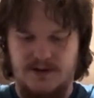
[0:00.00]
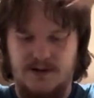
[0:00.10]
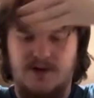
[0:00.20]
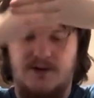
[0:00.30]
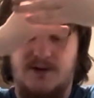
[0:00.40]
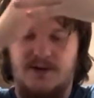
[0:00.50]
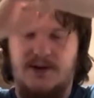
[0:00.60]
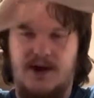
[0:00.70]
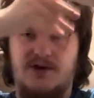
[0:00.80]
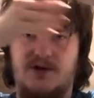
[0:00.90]

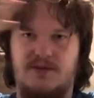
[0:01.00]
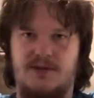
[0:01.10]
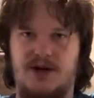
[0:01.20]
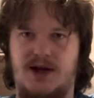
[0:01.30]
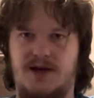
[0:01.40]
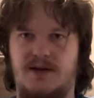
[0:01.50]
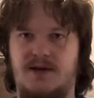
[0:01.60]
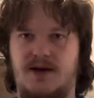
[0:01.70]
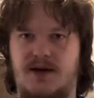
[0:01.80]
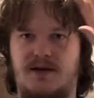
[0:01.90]
intersection of planes,
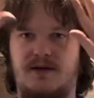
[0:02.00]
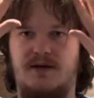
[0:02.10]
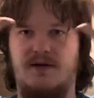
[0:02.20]
and